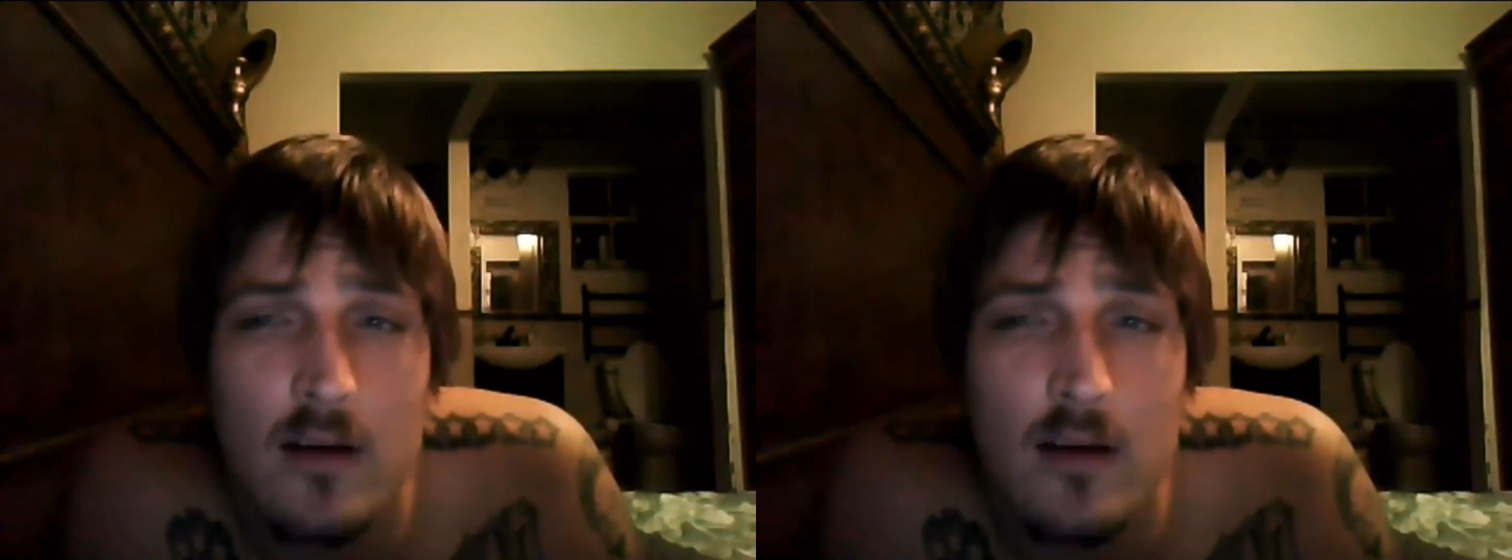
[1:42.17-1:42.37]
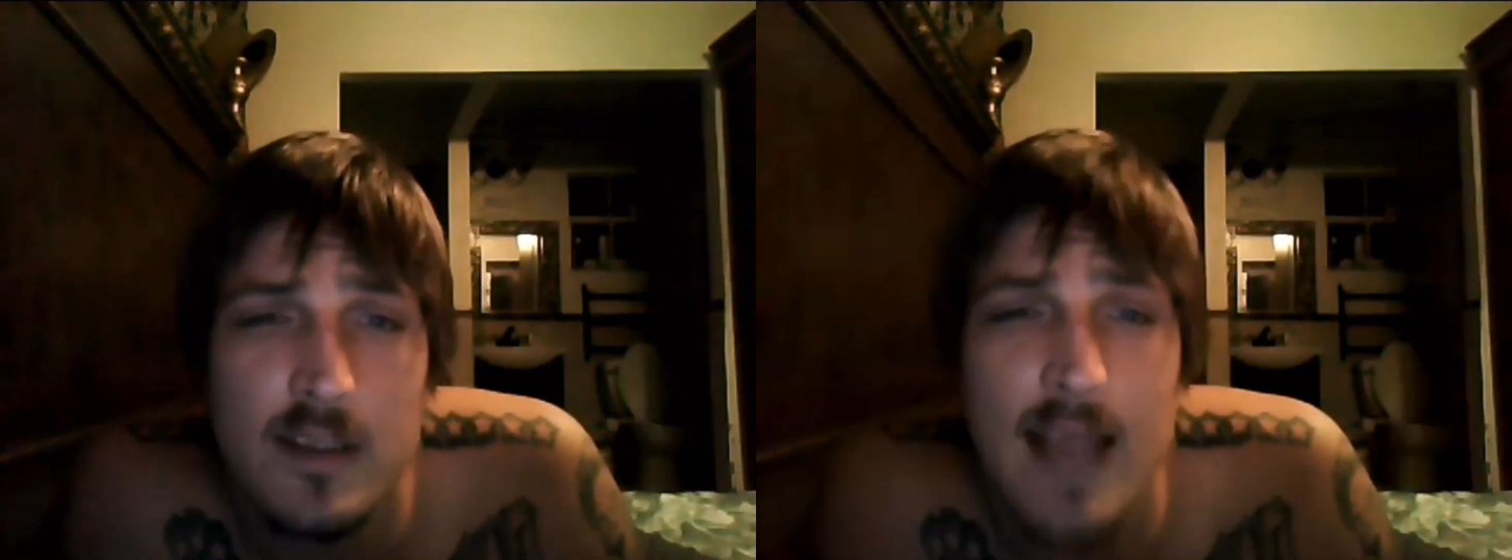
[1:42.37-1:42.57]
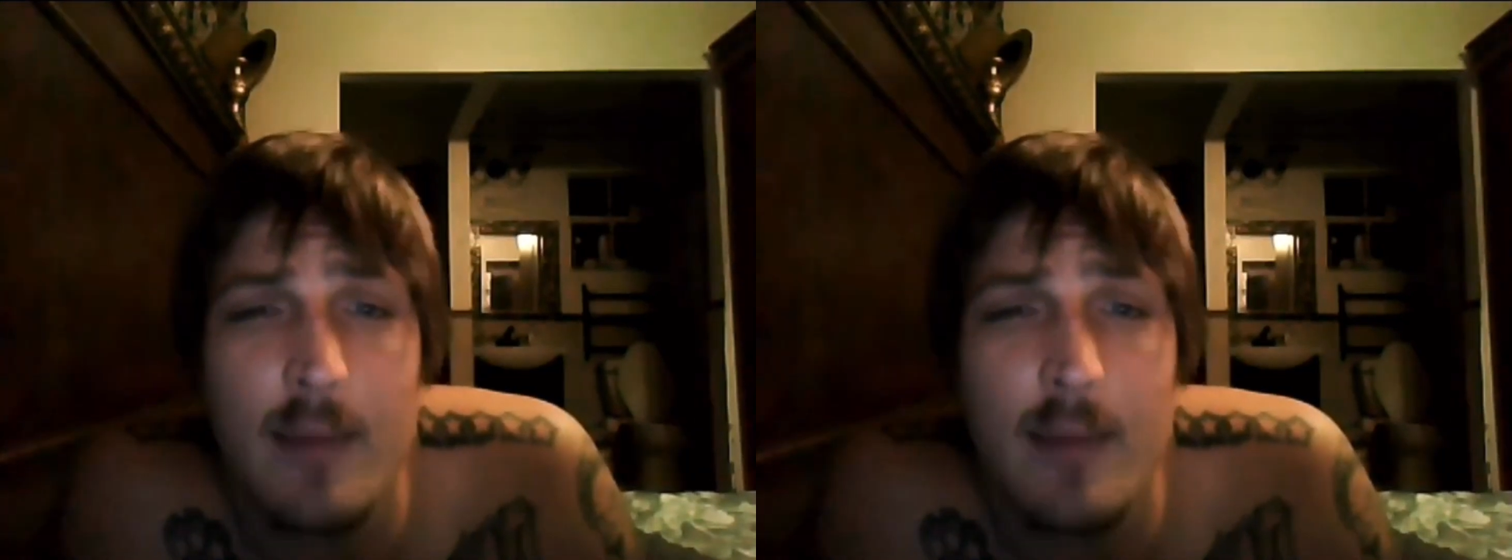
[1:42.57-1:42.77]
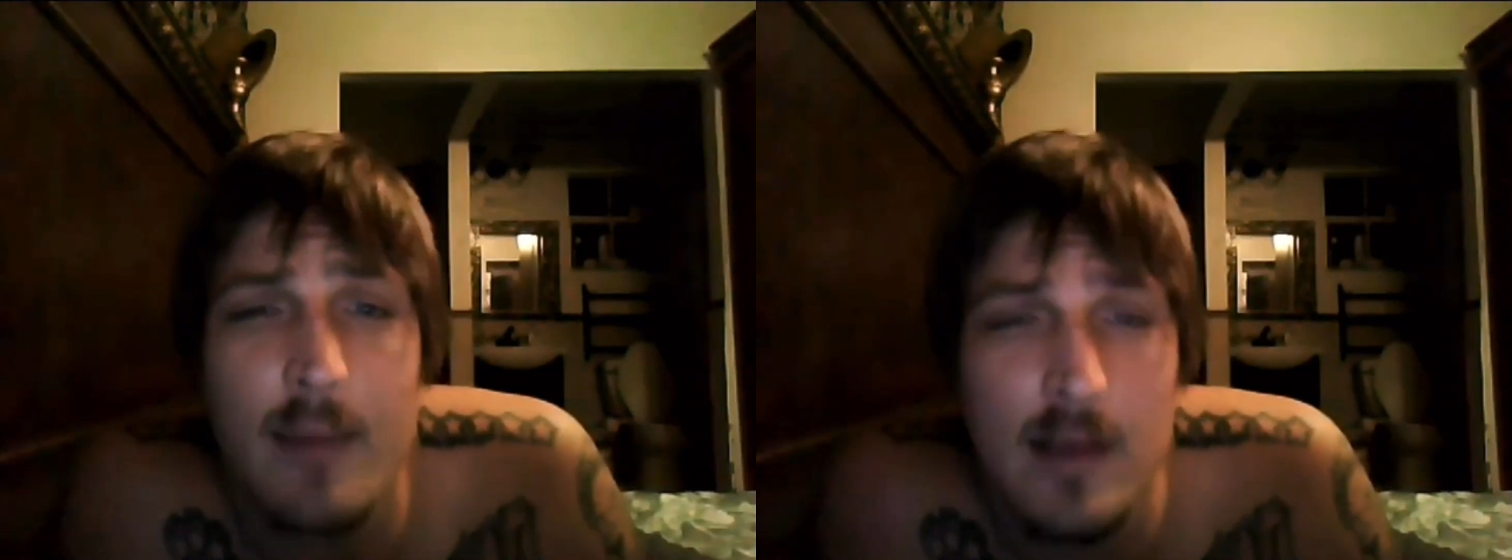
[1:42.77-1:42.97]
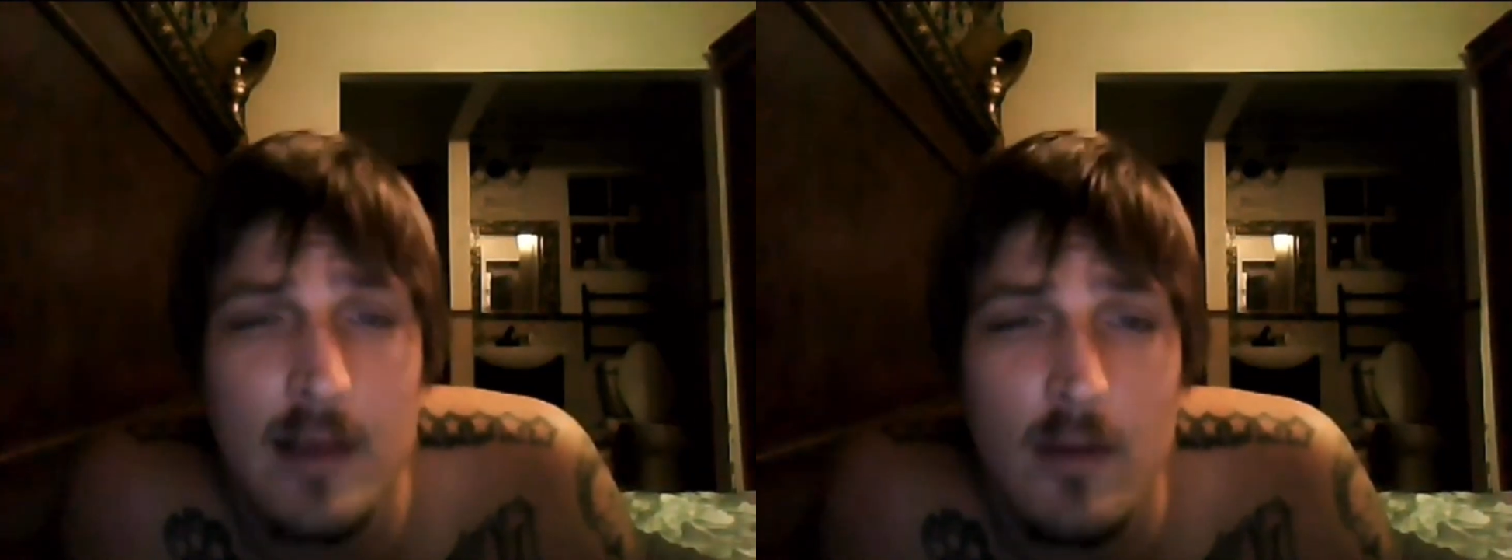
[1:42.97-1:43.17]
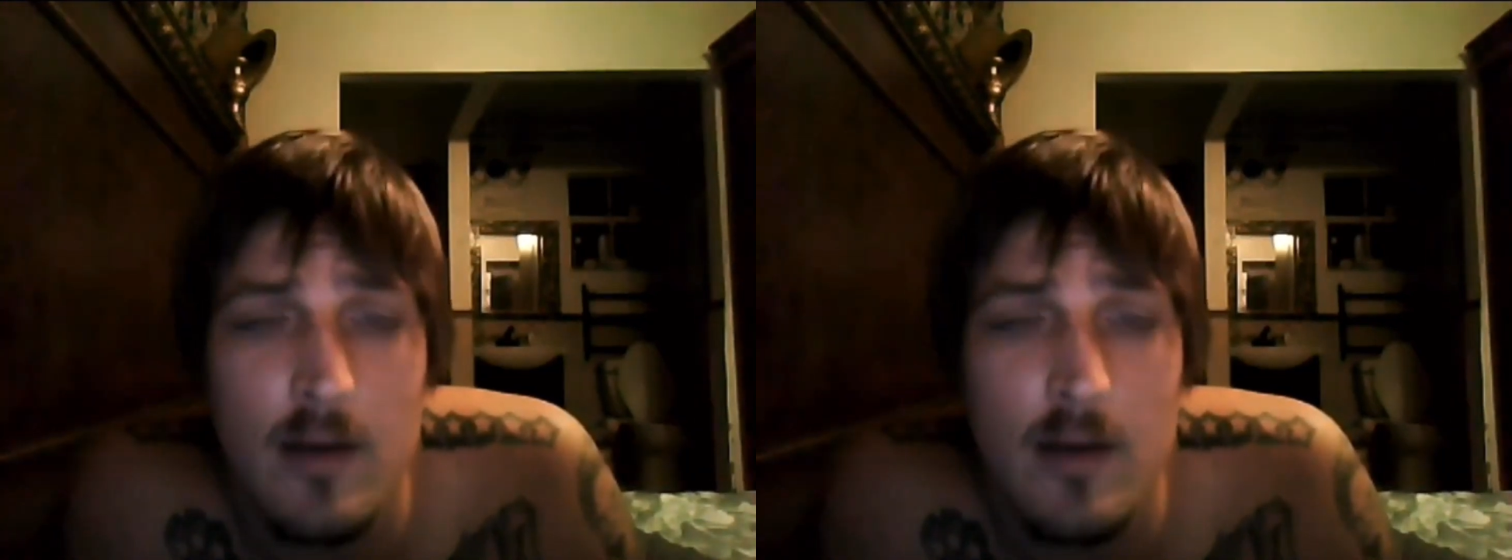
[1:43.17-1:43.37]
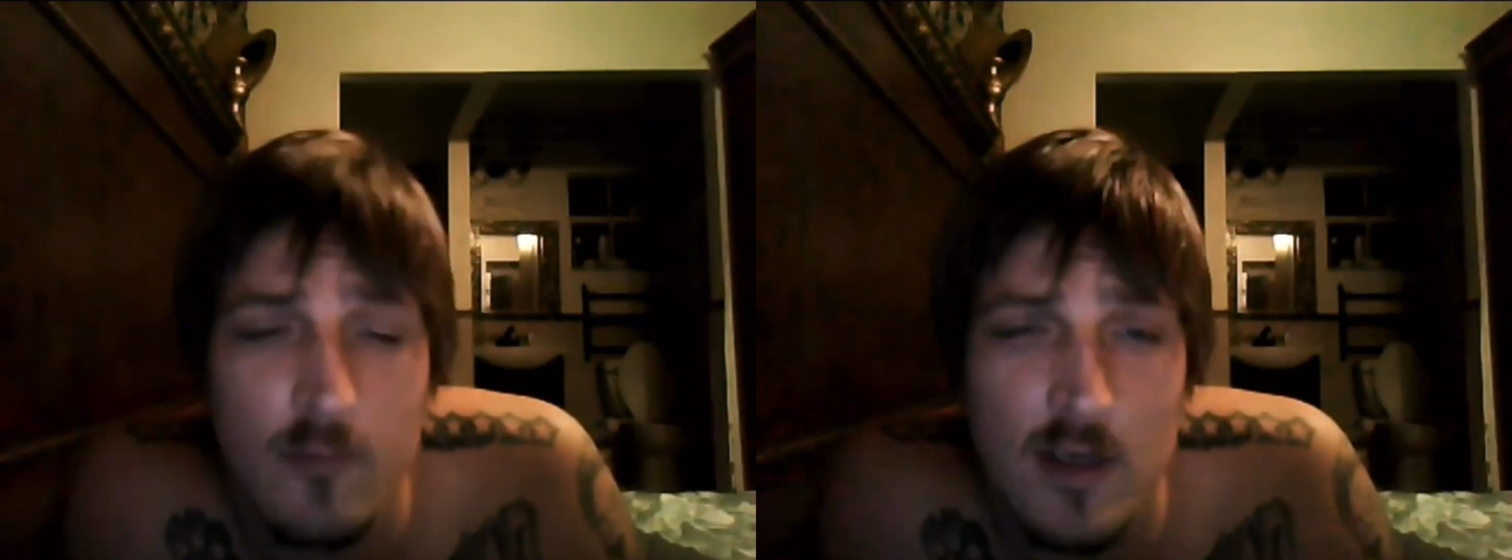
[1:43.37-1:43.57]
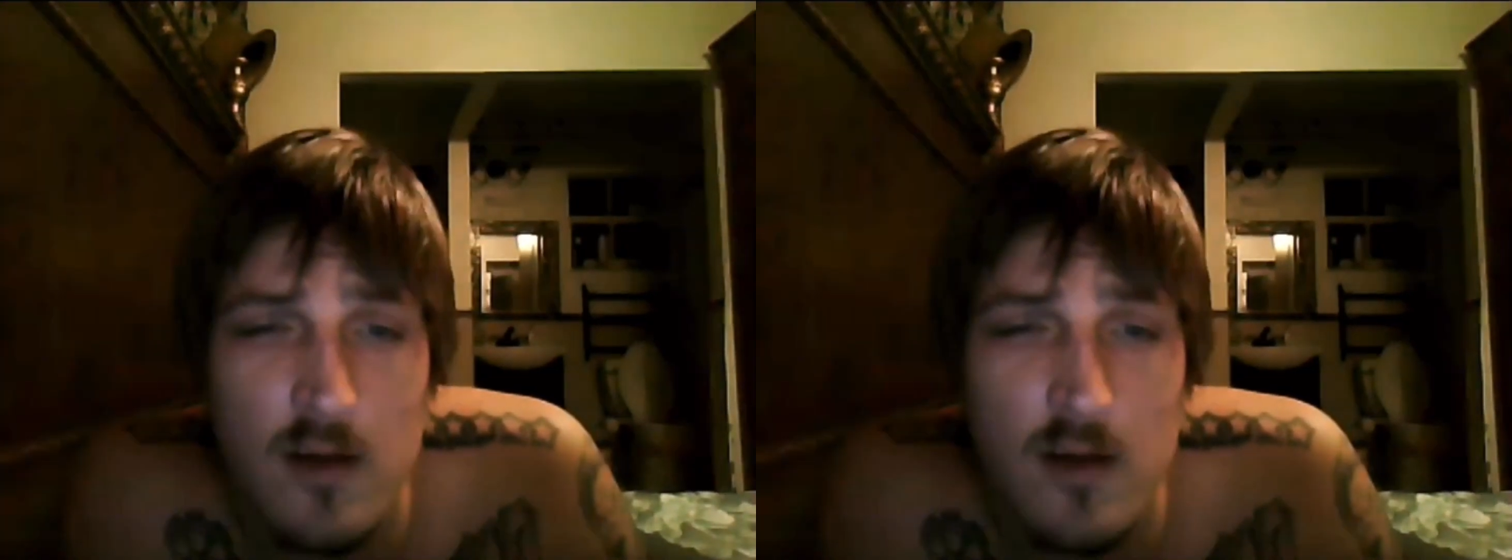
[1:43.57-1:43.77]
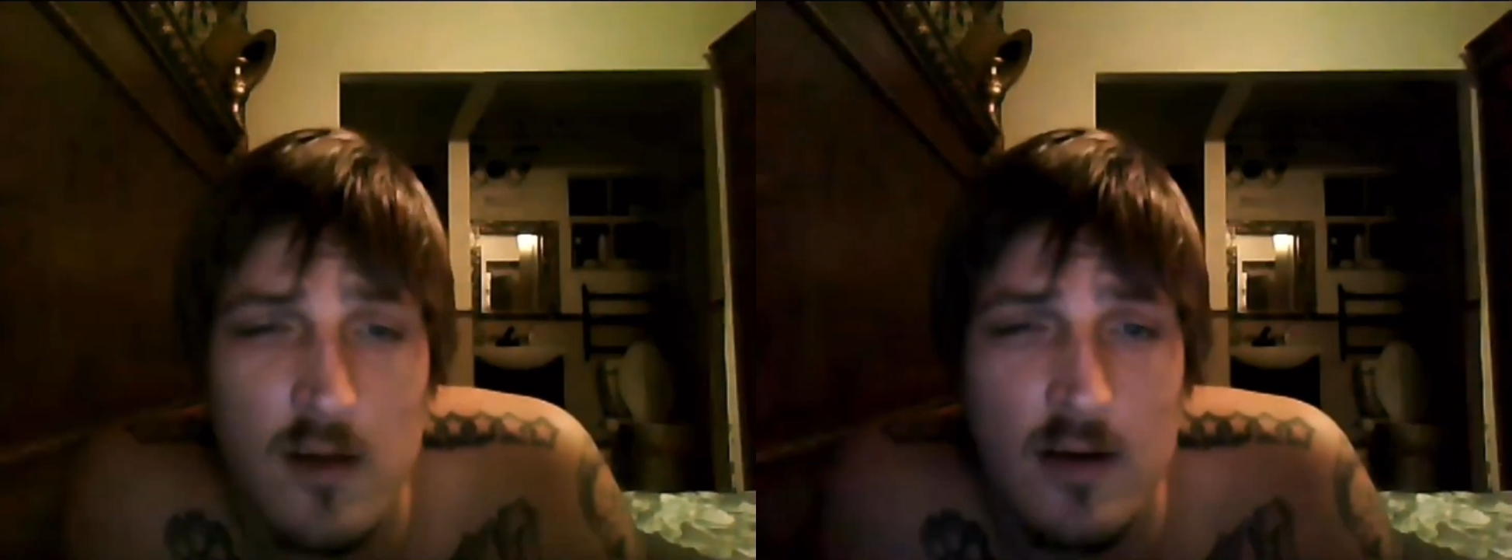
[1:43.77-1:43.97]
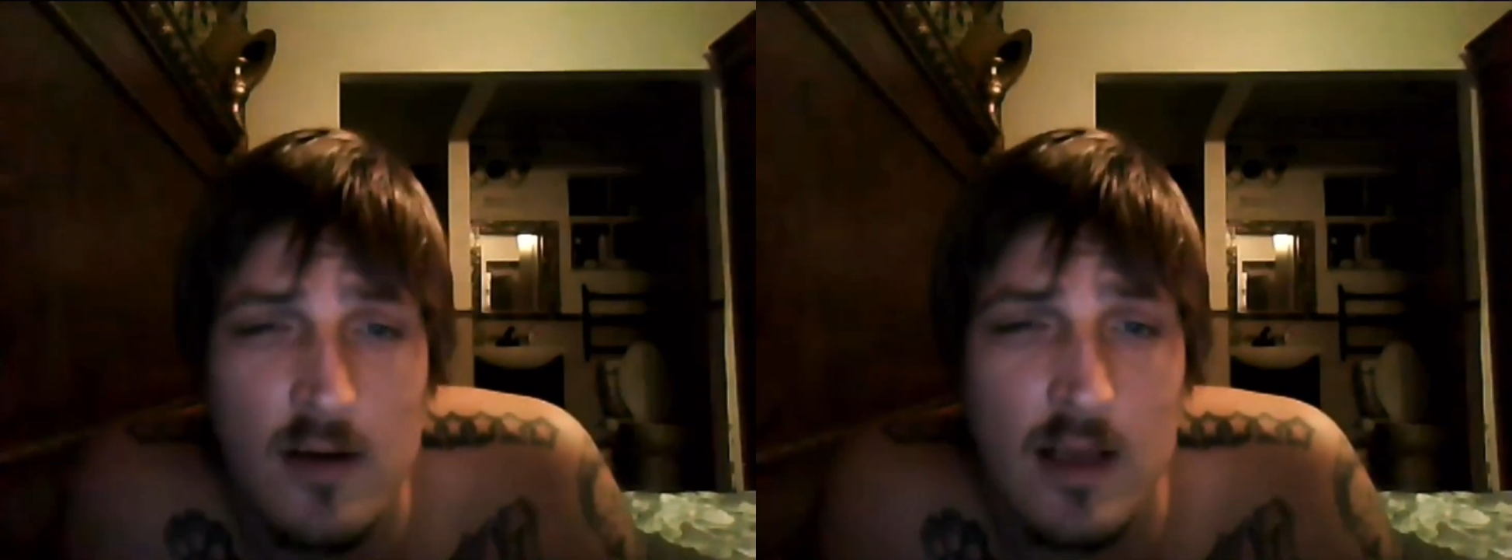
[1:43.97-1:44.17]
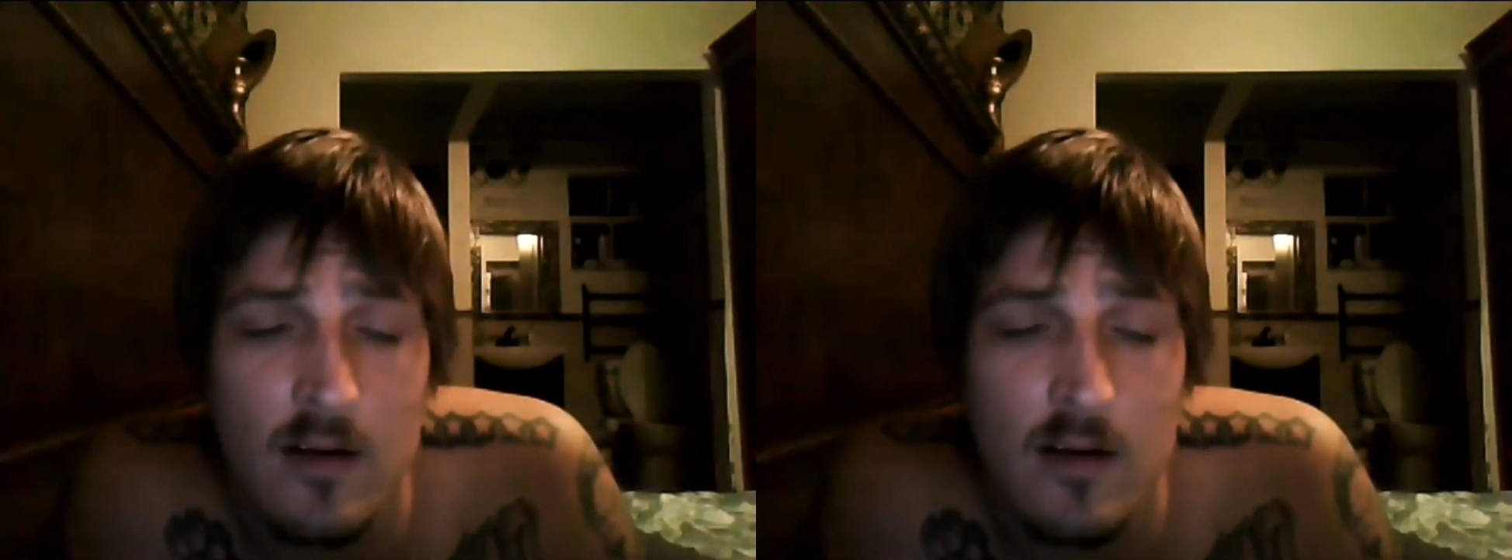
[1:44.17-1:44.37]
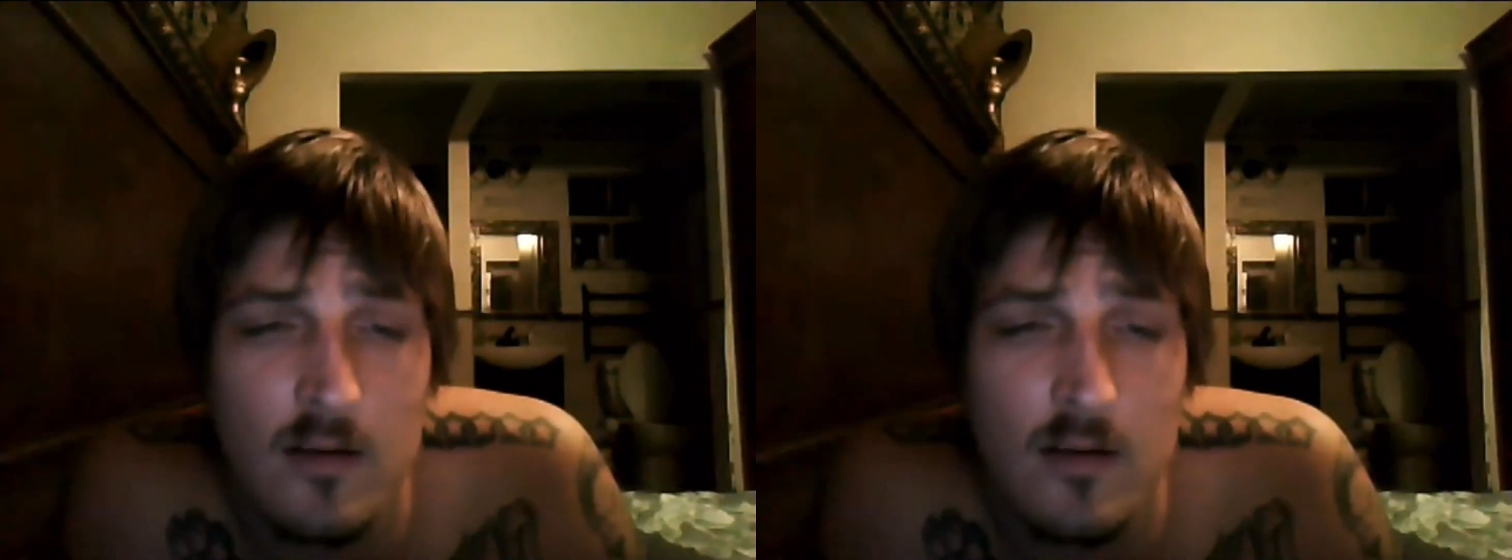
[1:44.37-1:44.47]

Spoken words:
and stabbing him up with the other hand.